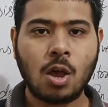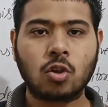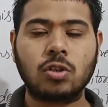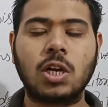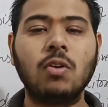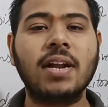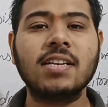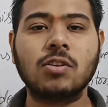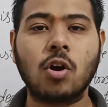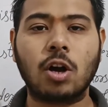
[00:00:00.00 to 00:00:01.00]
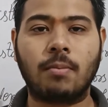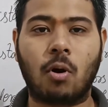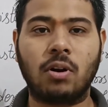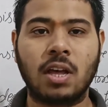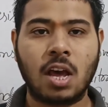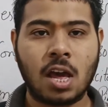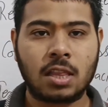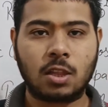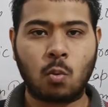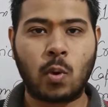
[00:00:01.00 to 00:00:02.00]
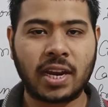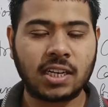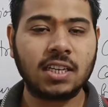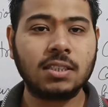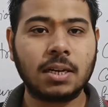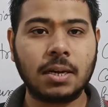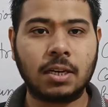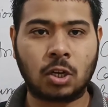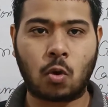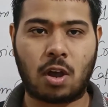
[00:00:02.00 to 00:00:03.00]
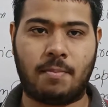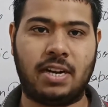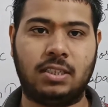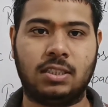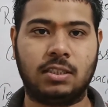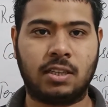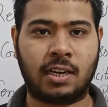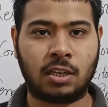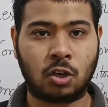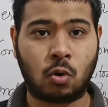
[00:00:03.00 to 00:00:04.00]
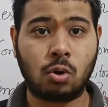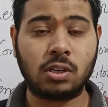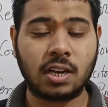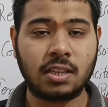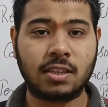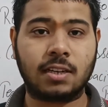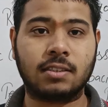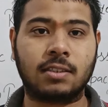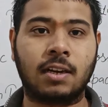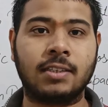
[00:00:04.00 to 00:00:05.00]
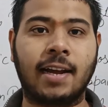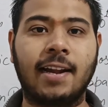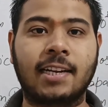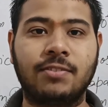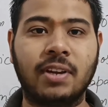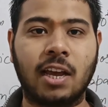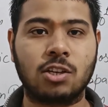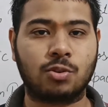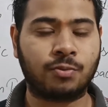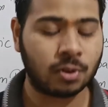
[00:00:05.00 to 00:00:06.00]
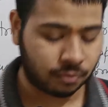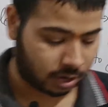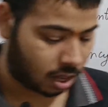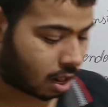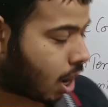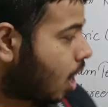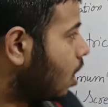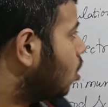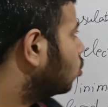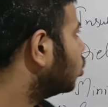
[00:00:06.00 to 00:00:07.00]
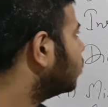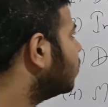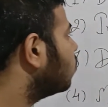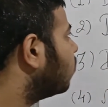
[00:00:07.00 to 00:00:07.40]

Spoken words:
So now let's talk about the various requirements that a good dielectric has to fulfill. So number